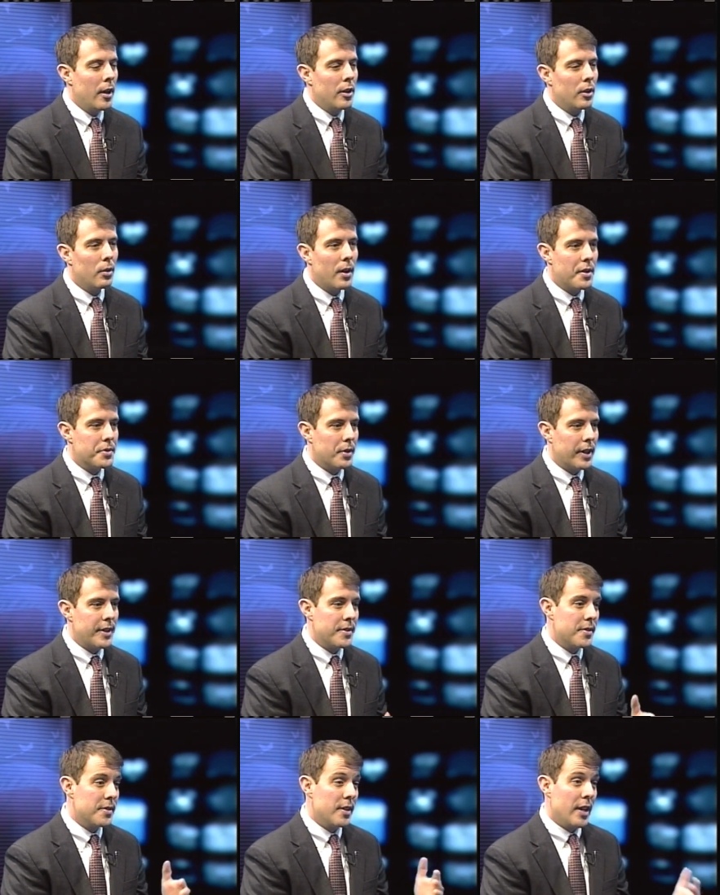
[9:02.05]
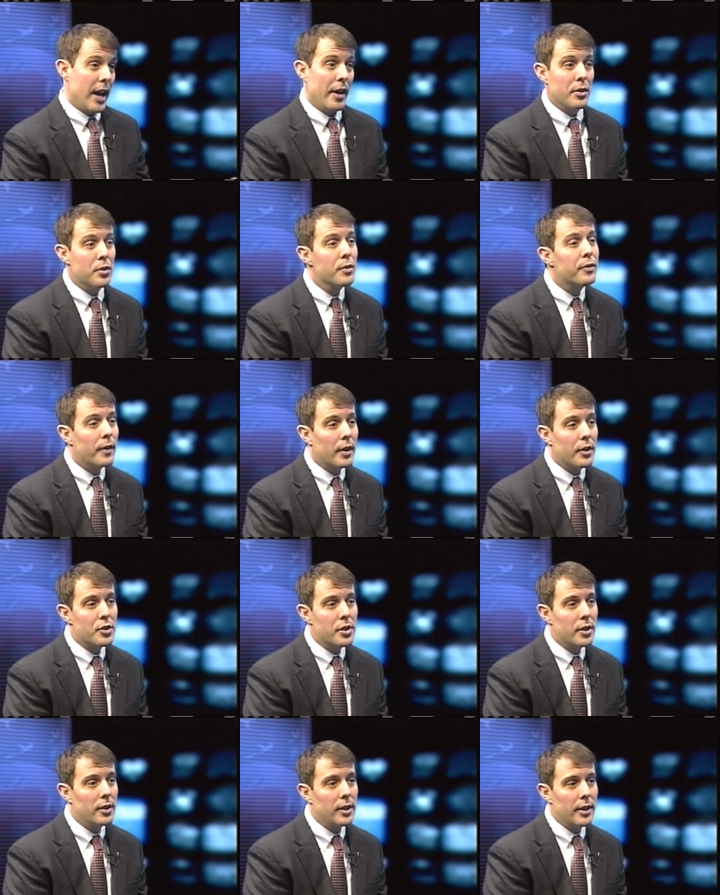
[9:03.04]
you also get to see how you
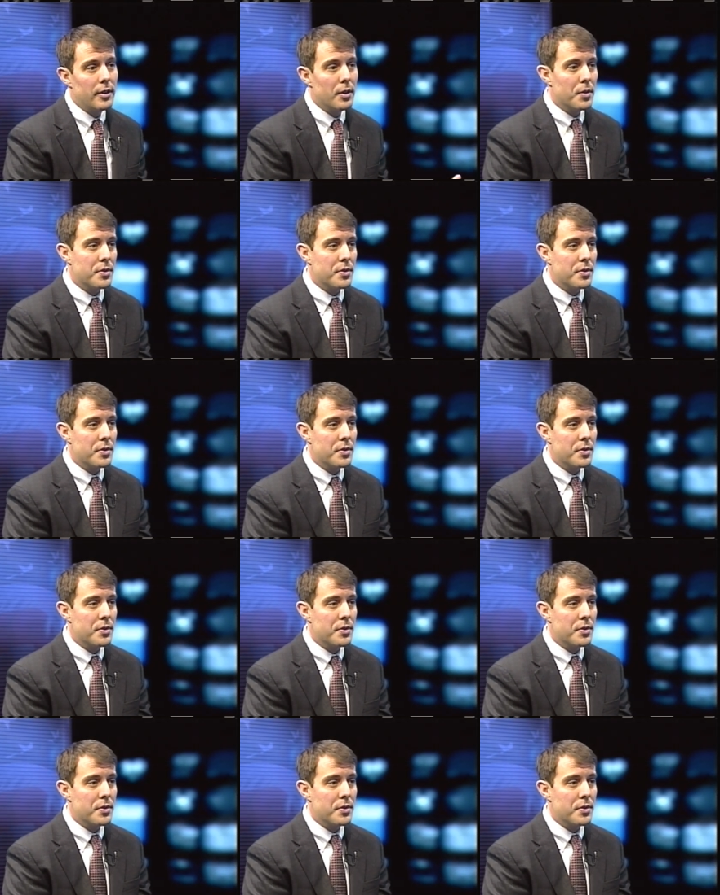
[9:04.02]
function in those